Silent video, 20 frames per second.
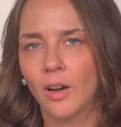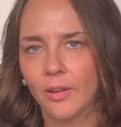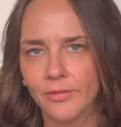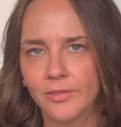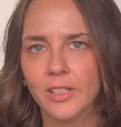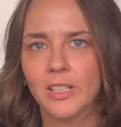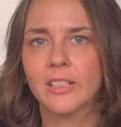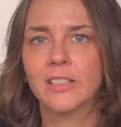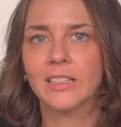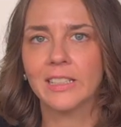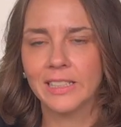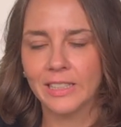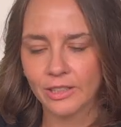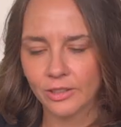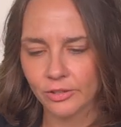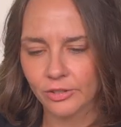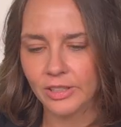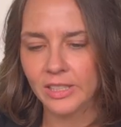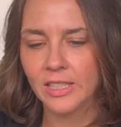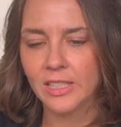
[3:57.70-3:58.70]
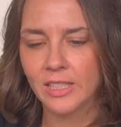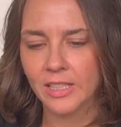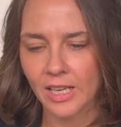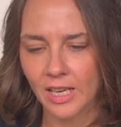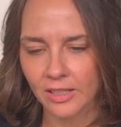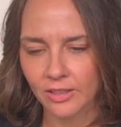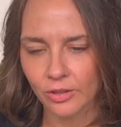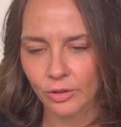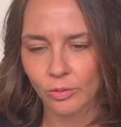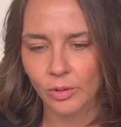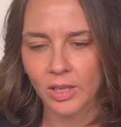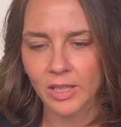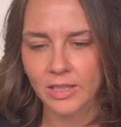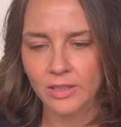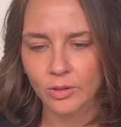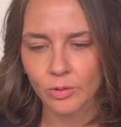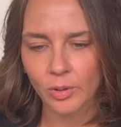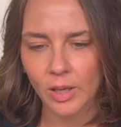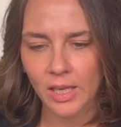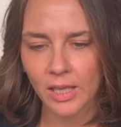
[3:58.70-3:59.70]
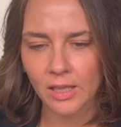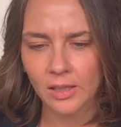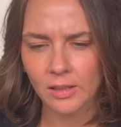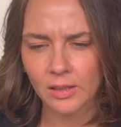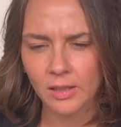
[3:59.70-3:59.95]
Obviously, read the other one as well.